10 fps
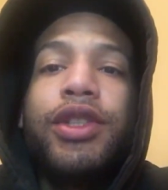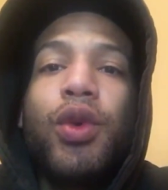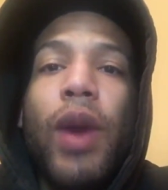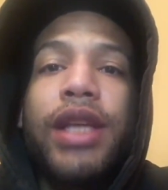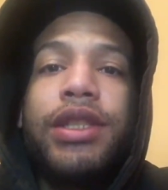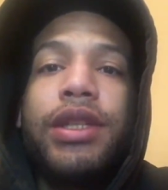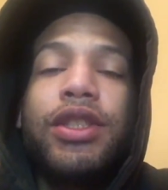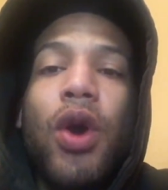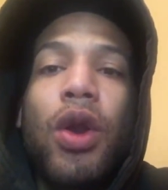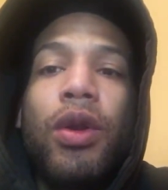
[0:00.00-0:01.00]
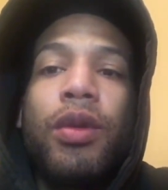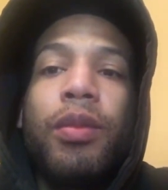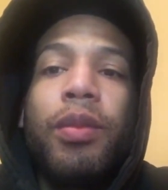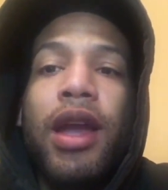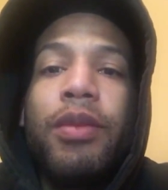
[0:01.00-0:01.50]
situation that's going on in the
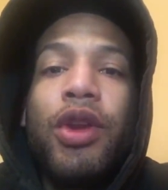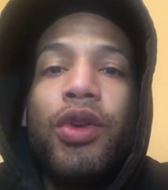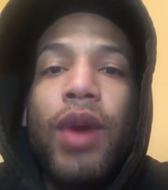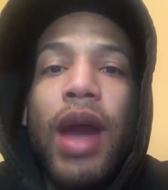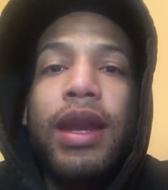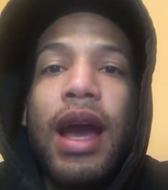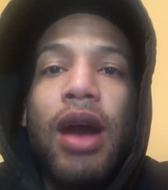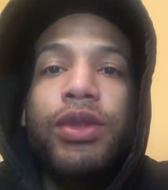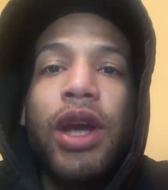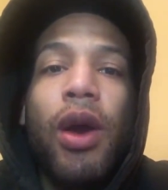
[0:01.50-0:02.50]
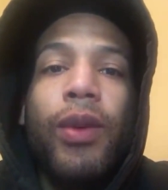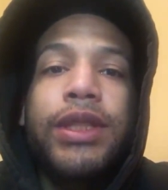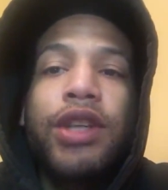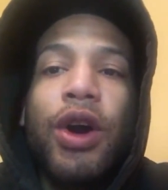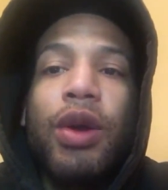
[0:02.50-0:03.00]
black community right now, which I
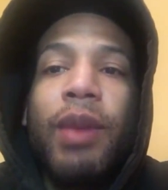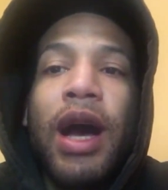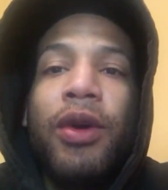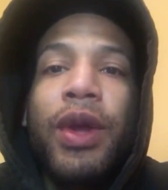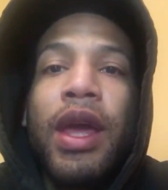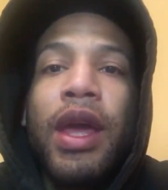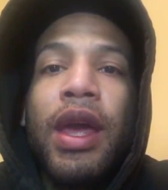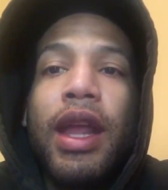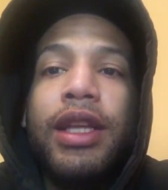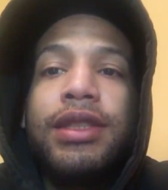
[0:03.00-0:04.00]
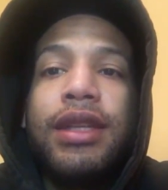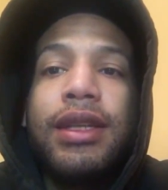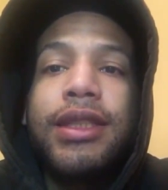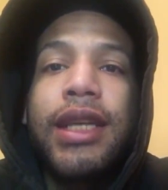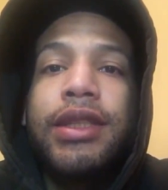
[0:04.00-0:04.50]
always talk about. It's
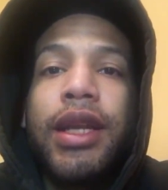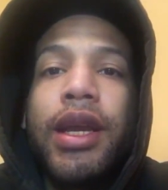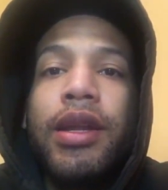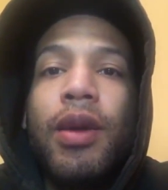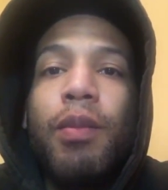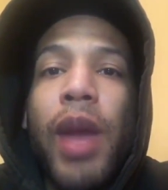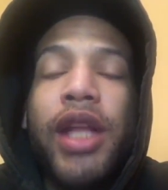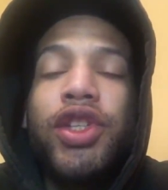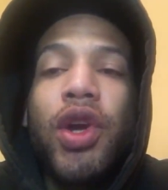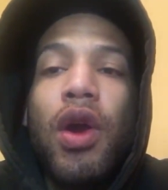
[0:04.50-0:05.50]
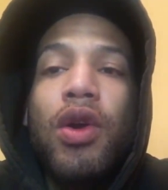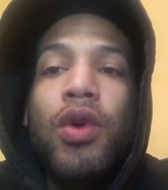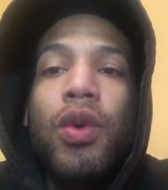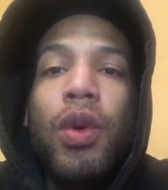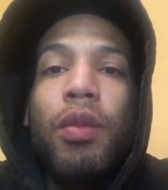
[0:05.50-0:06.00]
essentially the
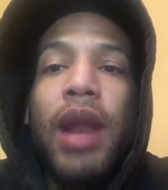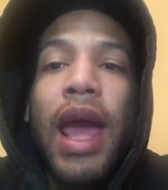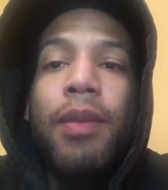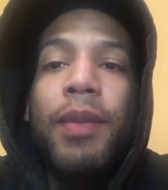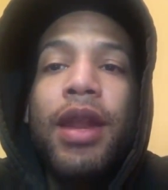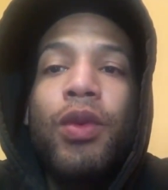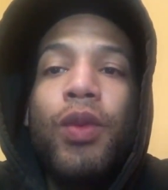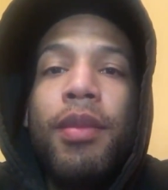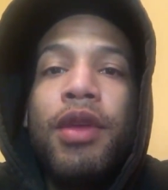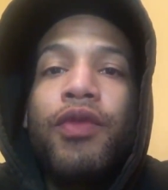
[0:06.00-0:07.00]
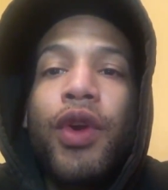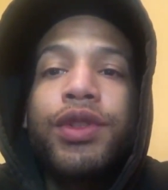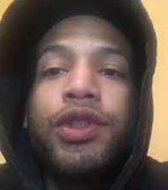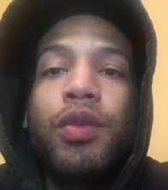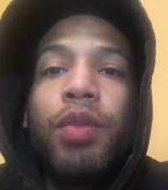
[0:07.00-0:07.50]
matriarchal black men and women
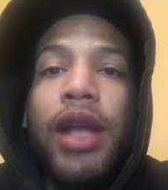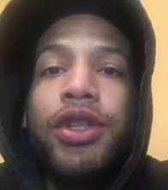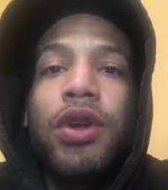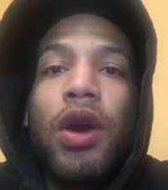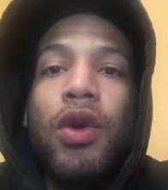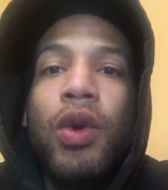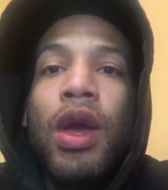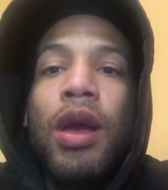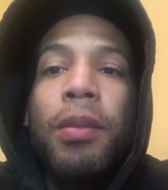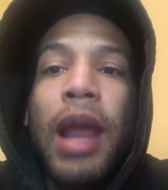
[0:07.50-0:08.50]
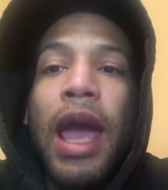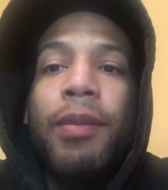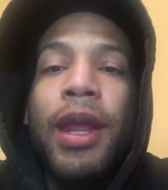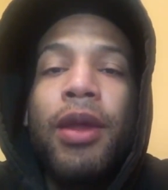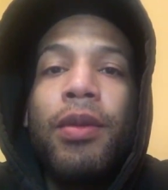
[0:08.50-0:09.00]
versus the patriarchal black
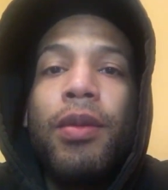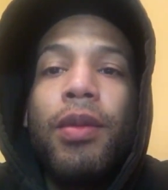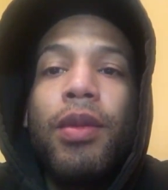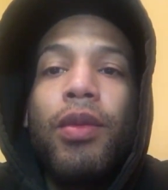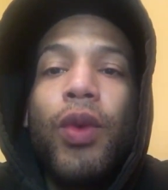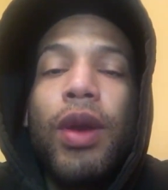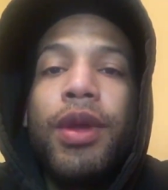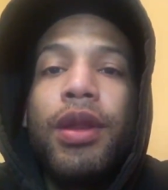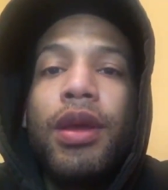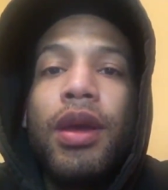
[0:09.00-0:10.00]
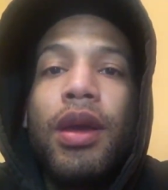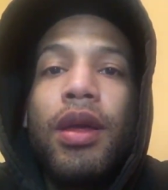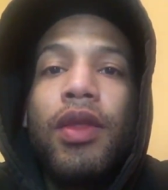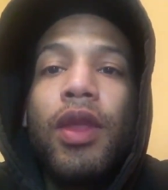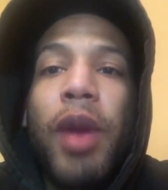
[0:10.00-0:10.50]
men and women.
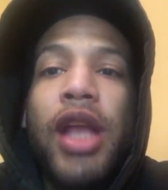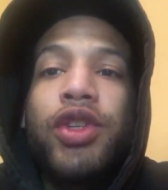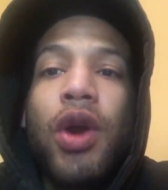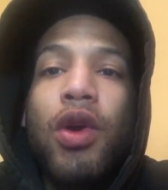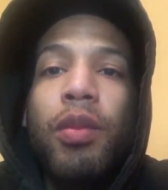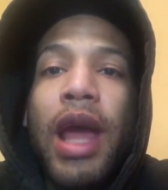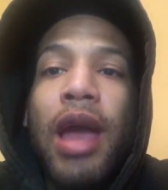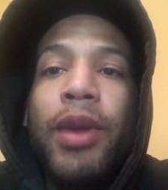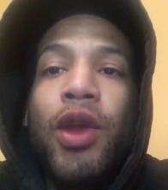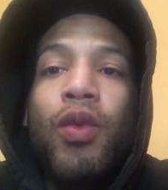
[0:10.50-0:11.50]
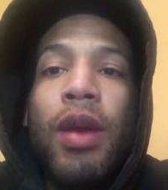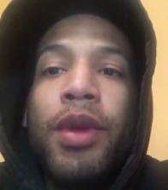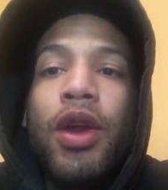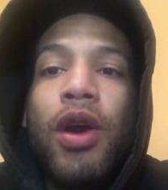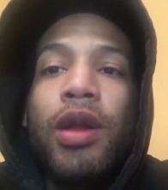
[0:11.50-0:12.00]
The patriarchal black men and
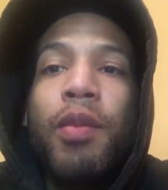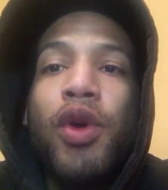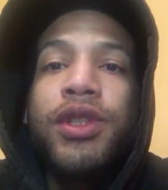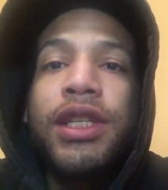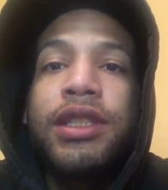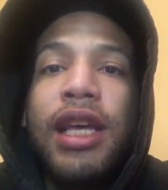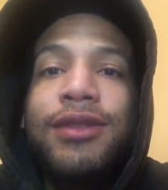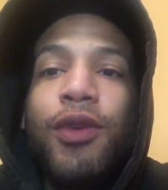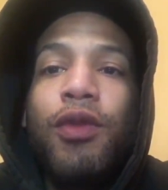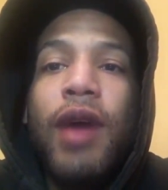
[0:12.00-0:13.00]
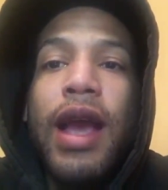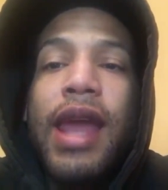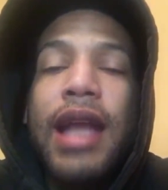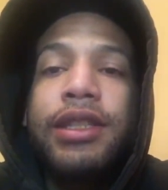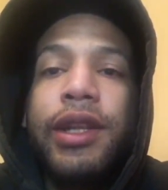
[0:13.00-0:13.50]
women are the most successful
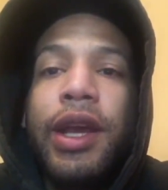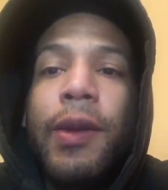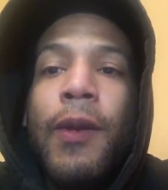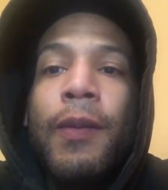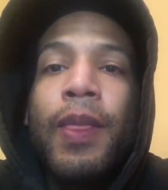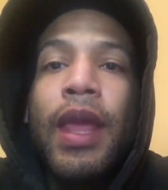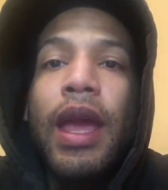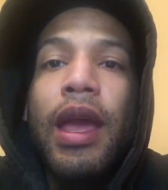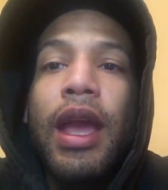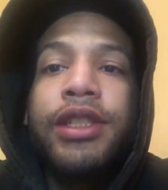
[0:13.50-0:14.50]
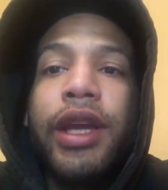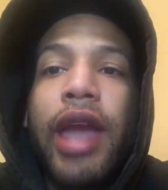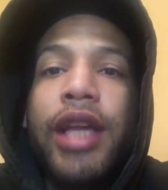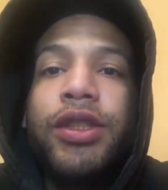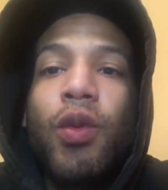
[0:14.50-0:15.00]
financially,
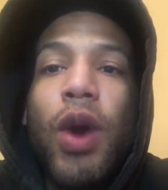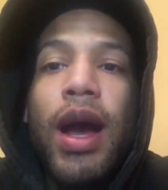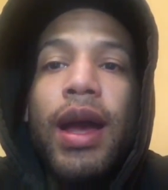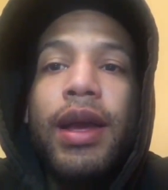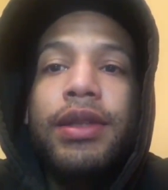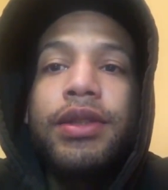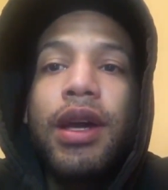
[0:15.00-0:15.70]
education-wise,